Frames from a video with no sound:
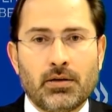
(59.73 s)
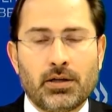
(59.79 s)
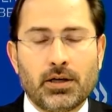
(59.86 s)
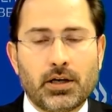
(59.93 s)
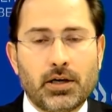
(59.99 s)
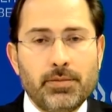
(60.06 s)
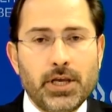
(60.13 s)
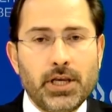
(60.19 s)
The
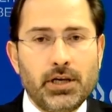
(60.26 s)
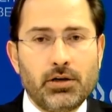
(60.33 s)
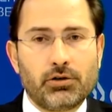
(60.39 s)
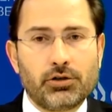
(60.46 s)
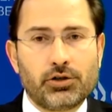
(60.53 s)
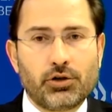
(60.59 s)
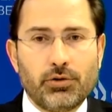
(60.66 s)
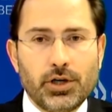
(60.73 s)
committee
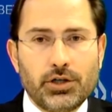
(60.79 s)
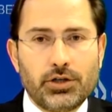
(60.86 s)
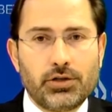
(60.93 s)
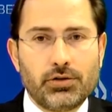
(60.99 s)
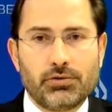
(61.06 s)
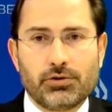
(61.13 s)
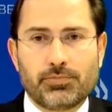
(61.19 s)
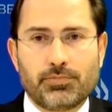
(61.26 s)
also
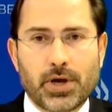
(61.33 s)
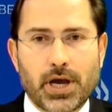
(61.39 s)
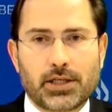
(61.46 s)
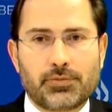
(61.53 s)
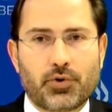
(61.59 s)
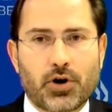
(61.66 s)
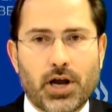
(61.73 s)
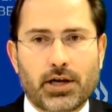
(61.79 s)
issues
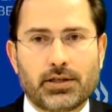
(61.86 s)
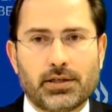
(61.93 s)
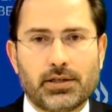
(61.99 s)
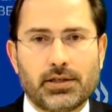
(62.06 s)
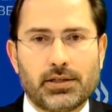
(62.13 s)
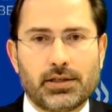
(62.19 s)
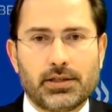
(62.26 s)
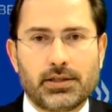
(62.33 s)
best
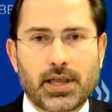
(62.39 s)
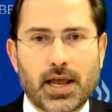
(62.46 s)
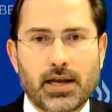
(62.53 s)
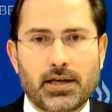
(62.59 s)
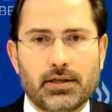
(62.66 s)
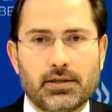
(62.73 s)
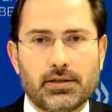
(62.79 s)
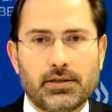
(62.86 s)
practices and
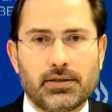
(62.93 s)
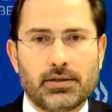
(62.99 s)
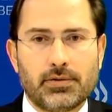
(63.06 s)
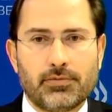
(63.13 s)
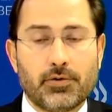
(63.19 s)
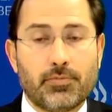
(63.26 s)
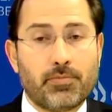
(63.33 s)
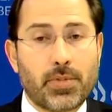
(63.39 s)
standards
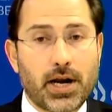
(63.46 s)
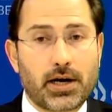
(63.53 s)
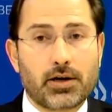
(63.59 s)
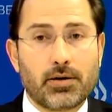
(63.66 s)
for better